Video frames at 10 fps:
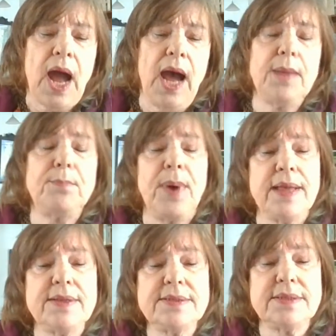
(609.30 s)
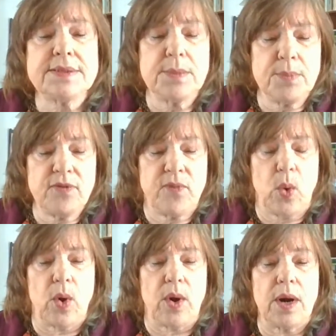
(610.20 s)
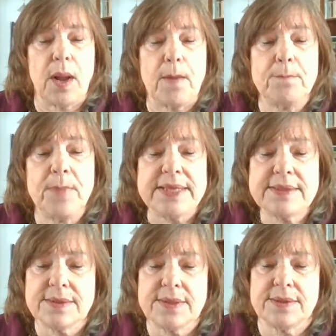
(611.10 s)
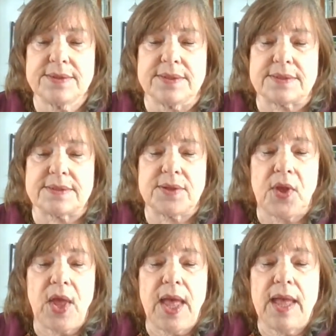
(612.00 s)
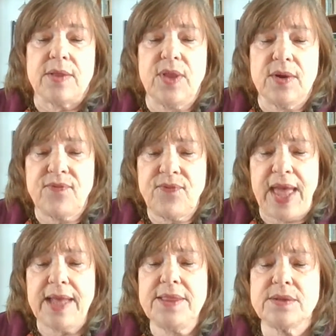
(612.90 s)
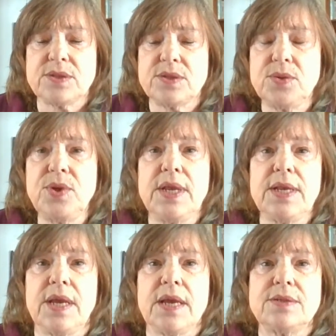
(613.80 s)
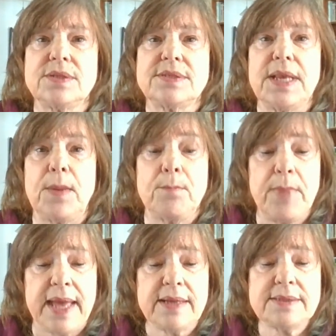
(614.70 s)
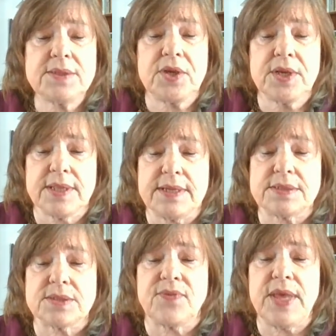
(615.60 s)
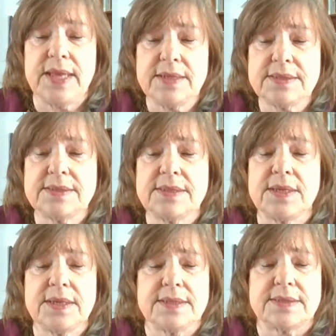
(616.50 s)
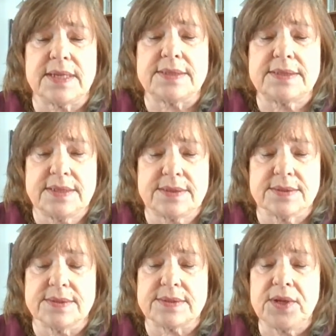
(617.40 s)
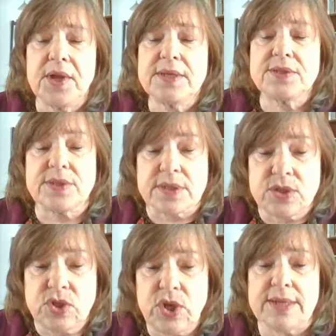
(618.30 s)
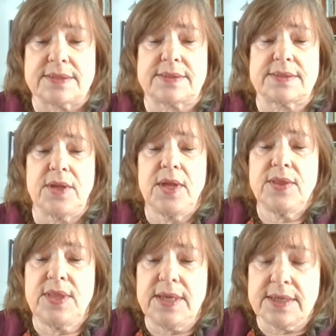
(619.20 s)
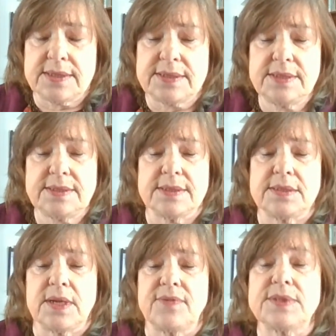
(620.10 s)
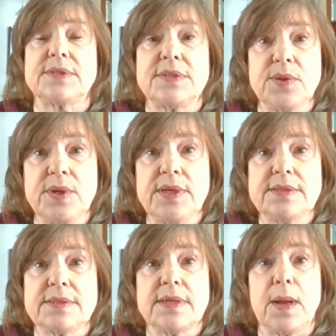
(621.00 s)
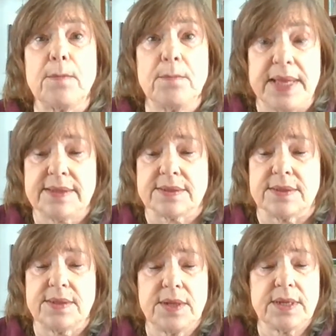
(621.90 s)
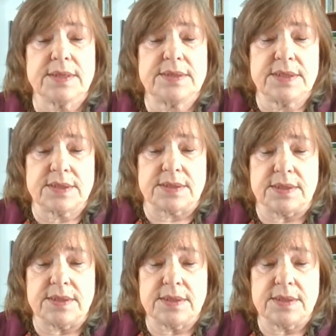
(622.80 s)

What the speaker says: Hypothesis number 4, mental illness. The fact that a student engages in mass killings of innocent kids and teachers suggests the existence of a serious mental condition.